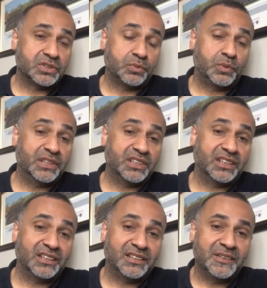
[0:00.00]
So one
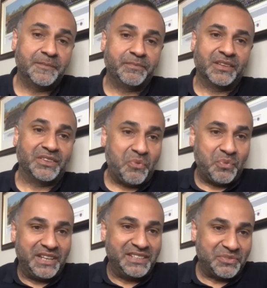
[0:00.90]
thing that
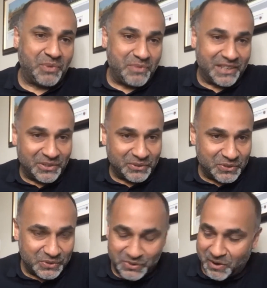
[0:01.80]
we did when we looked,
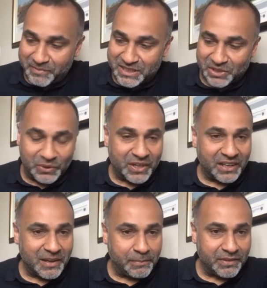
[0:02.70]
you got me to look at a
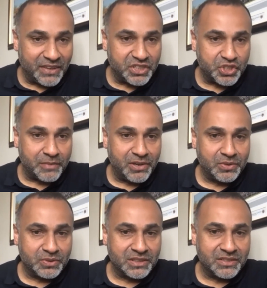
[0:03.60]
couple of
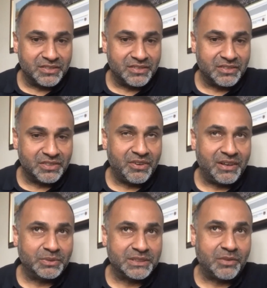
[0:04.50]
HMOs, and, you know, I
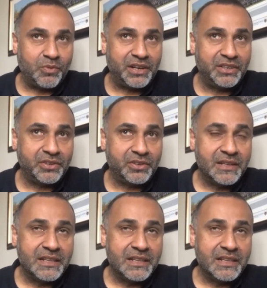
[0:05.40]
was saying, why are your